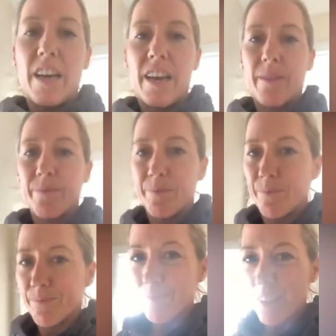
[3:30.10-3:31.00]

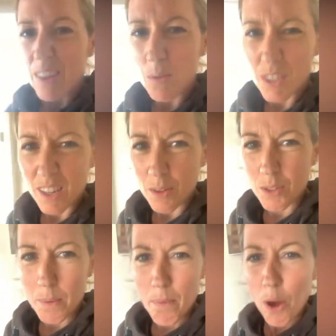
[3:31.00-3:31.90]
there
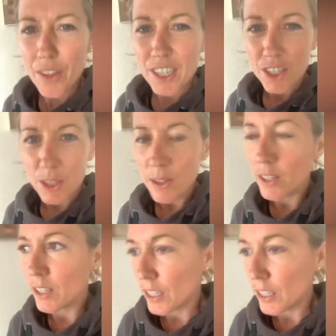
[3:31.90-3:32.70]
was a moth issue.